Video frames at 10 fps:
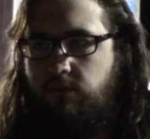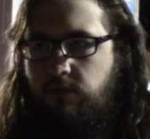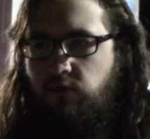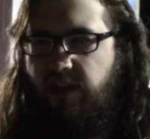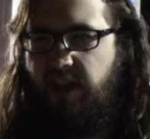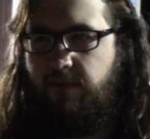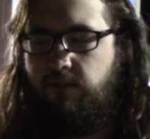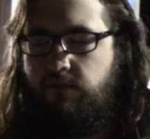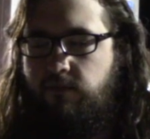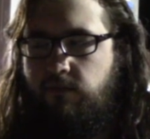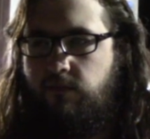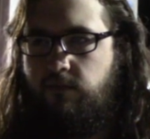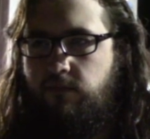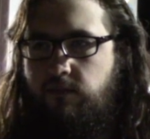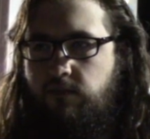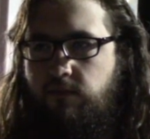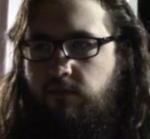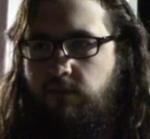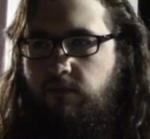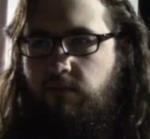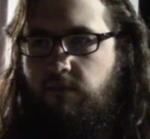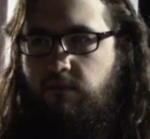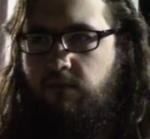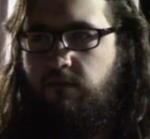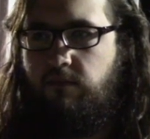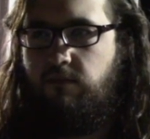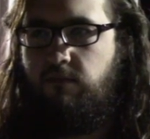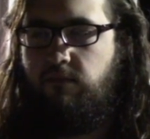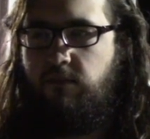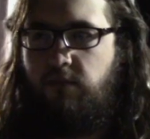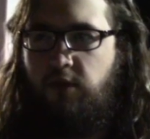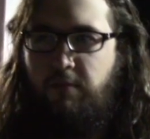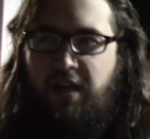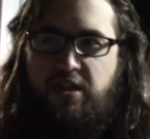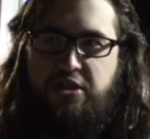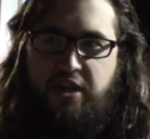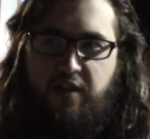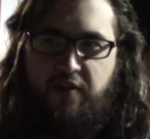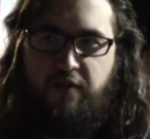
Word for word: Really? Yes, really. You meet Jesus